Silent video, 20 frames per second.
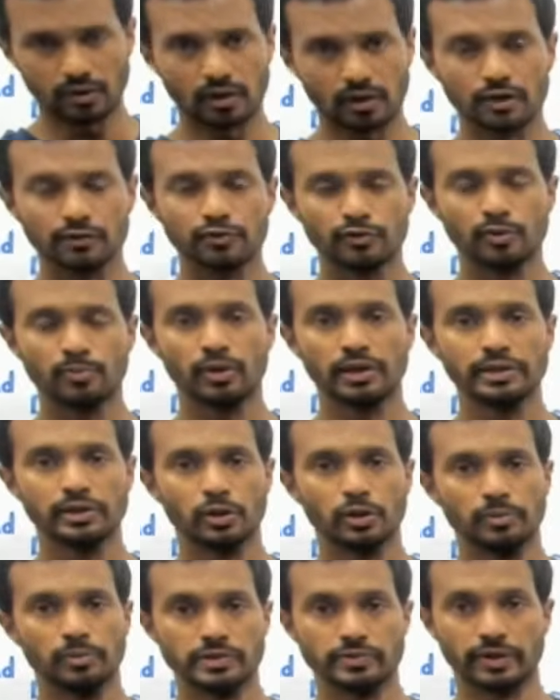All 4
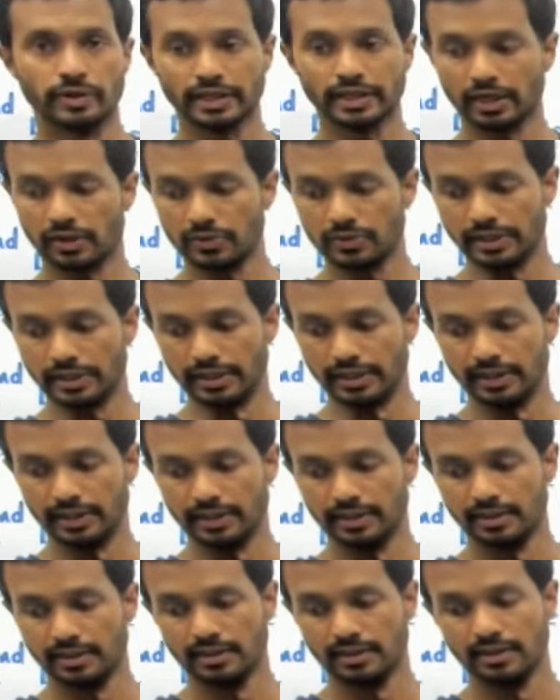polynomials, what can you say?
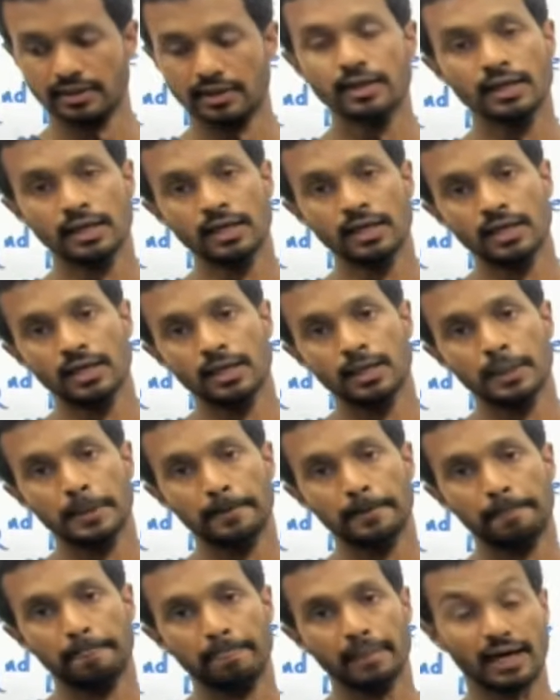
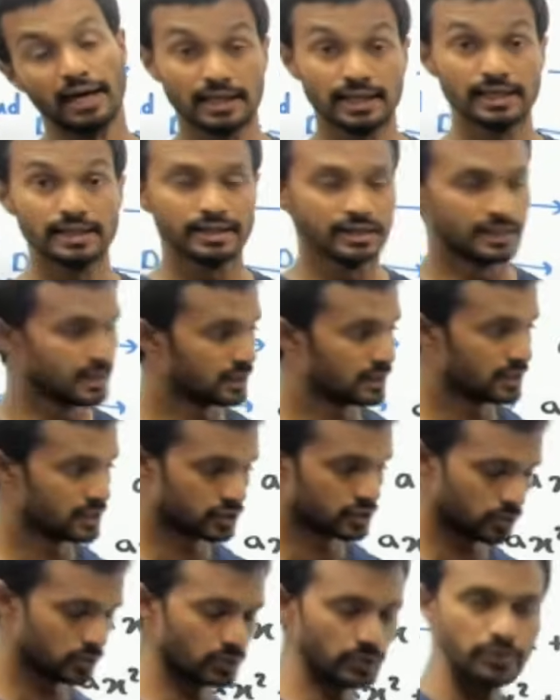Clear the degree
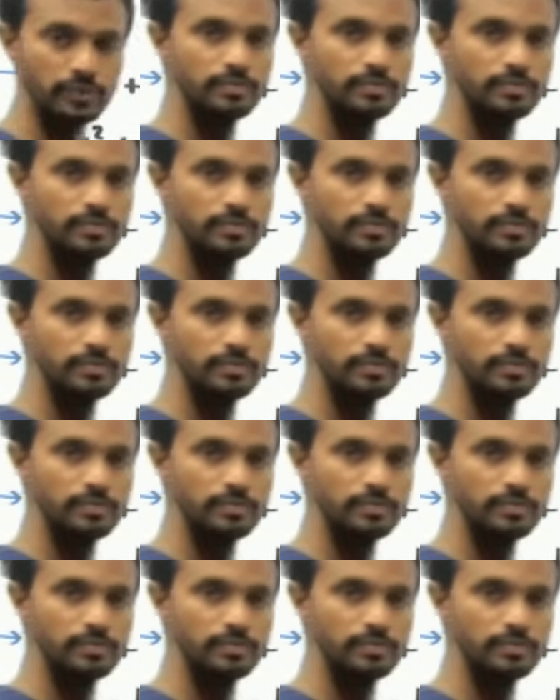is 2.